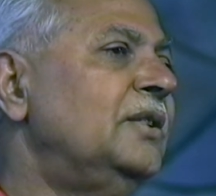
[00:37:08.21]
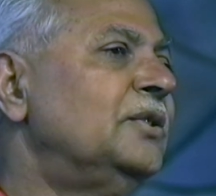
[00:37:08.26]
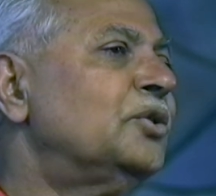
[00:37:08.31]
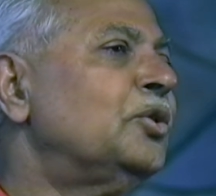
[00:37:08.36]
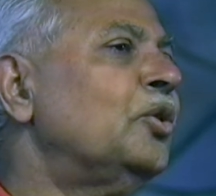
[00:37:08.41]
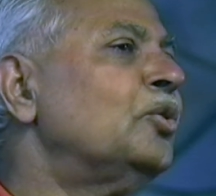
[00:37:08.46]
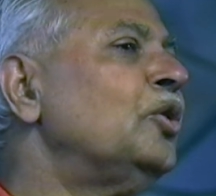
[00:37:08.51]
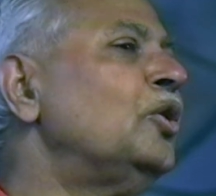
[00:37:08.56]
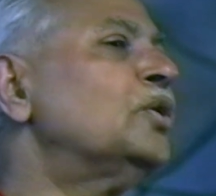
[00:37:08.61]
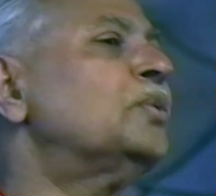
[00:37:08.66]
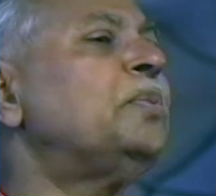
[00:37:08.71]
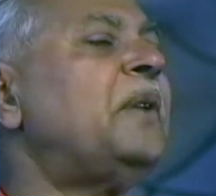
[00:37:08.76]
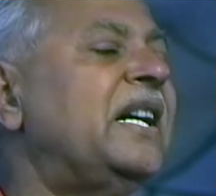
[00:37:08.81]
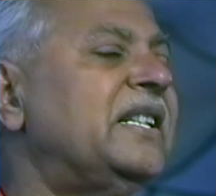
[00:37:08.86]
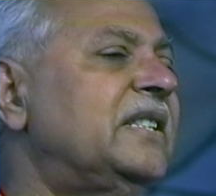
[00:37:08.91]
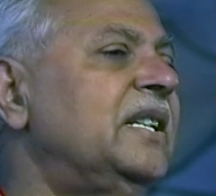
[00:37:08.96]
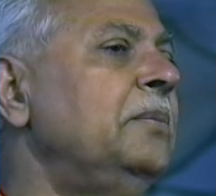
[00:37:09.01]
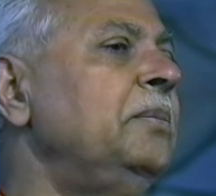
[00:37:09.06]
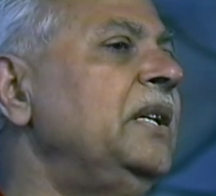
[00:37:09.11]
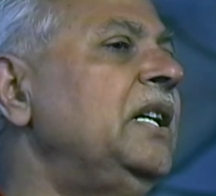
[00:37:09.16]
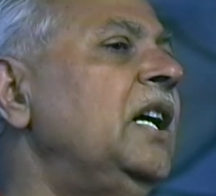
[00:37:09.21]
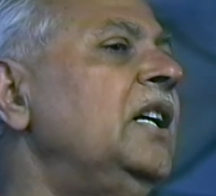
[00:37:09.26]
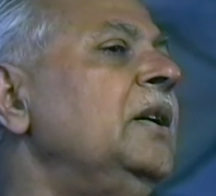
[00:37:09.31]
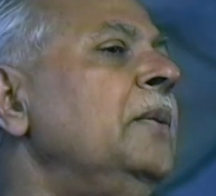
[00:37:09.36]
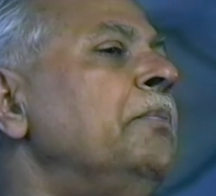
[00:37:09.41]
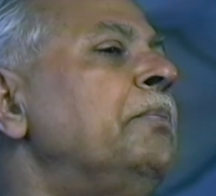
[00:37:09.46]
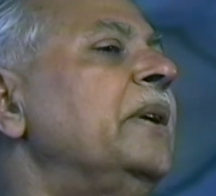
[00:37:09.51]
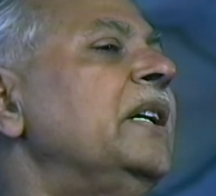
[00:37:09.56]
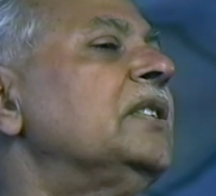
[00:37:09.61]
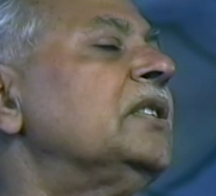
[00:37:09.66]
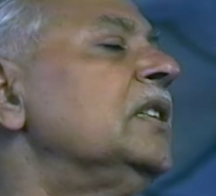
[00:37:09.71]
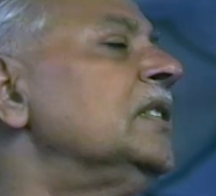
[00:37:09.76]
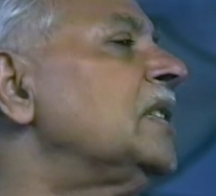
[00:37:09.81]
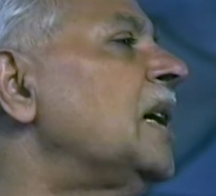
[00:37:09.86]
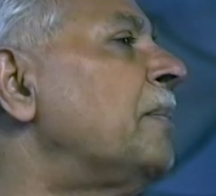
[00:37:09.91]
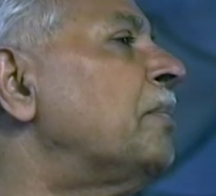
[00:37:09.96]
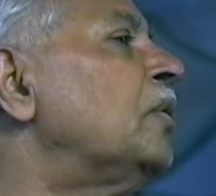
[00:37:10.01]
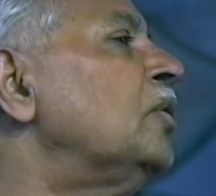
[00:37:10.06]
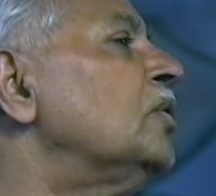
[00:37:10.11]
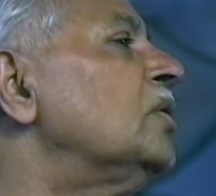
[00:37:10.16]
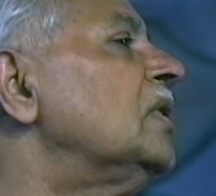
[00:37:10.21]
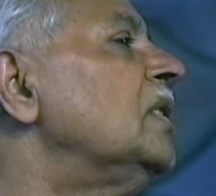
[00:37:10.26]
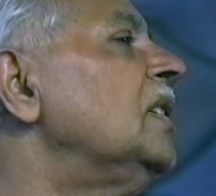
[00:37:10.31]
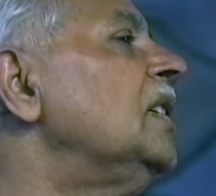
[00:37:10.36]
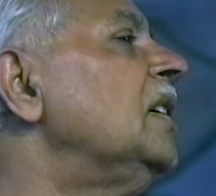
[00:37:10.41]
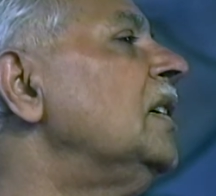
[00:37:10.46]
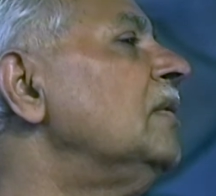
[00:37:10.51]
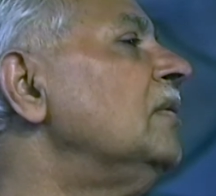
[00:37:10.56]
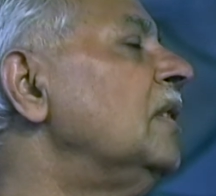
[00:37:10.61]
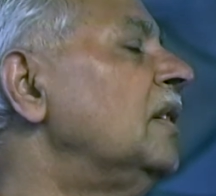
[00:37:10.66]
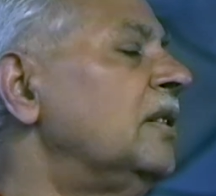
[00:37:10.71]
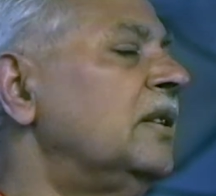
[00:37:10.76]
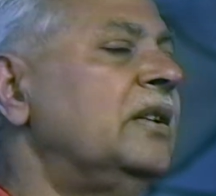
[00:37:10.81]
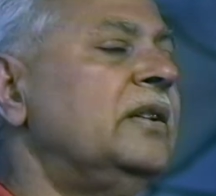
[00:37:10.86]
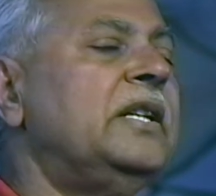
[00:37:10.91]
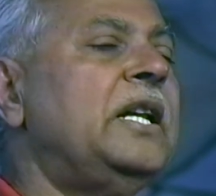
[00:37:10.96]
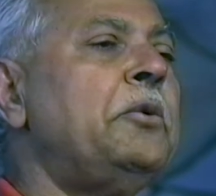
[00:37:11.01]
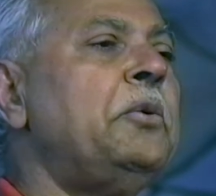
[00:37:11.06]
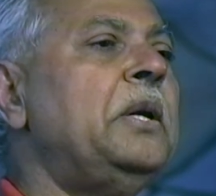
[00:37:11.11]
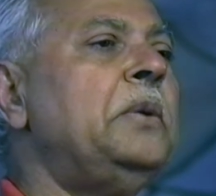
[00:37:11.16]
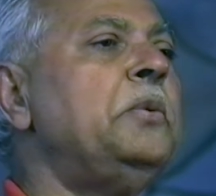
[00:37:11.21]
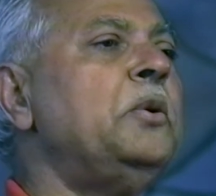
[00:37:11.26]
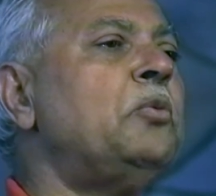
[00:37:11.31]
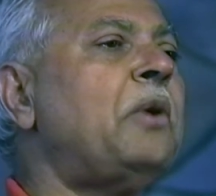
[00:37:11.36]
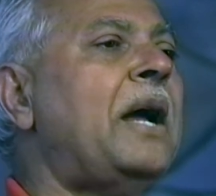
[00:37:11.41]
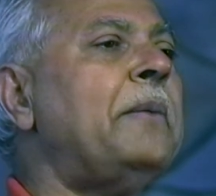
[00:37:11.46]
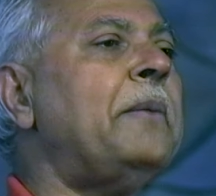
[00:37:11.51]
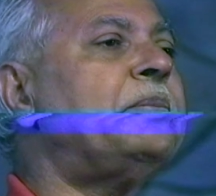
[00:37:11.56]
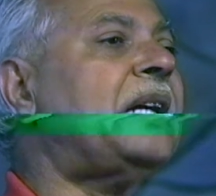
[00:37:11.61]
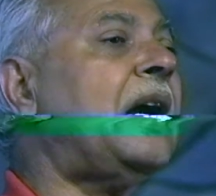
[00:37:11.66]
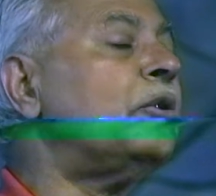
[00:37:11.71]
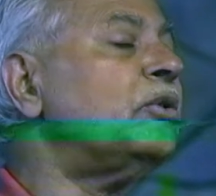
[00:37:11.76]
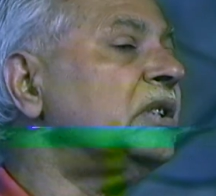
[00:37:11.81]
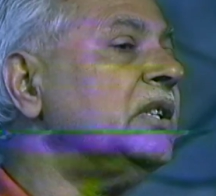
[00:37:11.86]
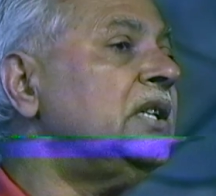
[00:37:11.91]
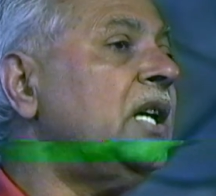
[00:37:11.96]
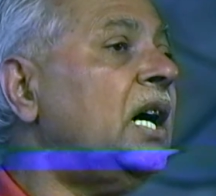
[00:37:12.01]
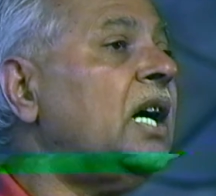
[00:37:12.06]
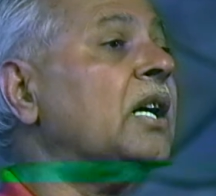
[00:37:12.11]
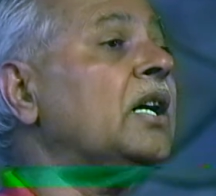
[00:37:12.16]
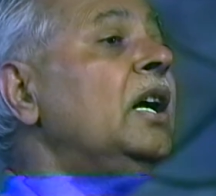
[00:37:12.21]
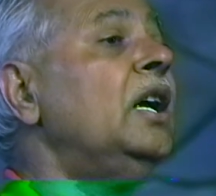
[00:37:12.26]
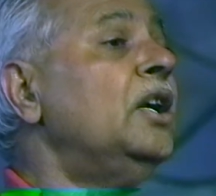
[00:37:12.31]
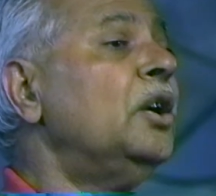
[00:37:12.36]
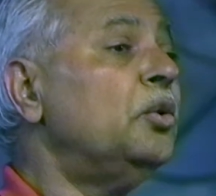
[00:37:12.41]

So those forty million impressions, of course, they will be wiped out in her.